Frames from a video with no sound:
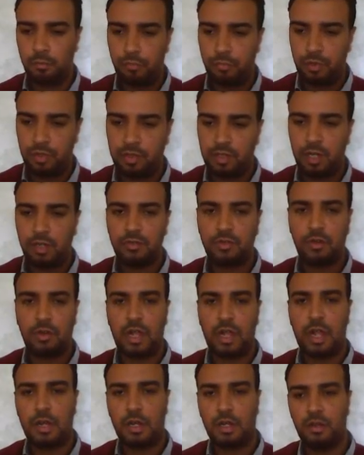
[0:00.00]
present
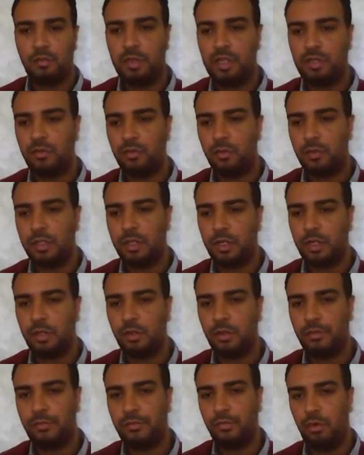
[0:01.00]
your arguments, whether
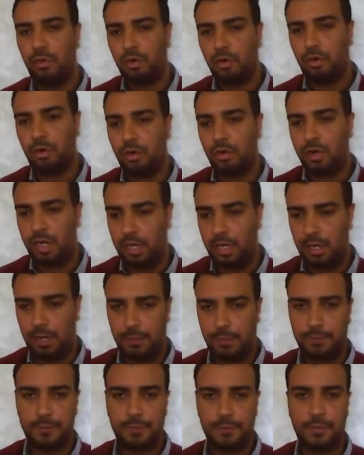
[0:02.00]
you're for or
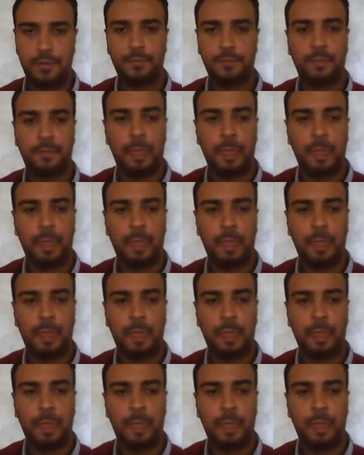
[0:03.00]
against.